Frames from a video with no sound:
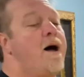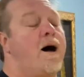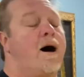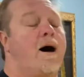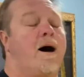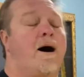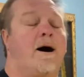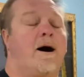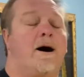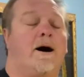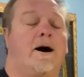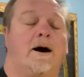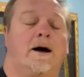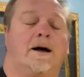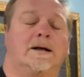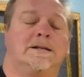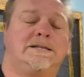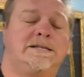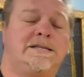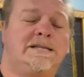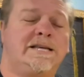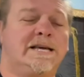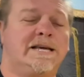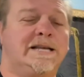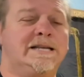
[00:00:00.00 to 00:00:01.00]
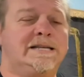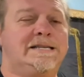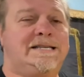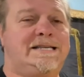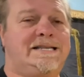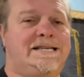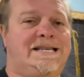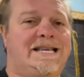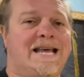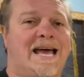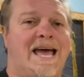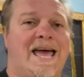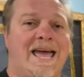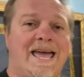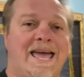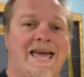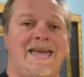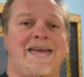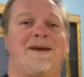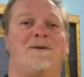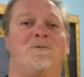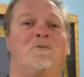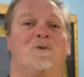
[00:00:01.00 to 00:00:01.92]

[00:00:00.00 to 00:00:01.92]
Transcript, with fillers: Uh, today,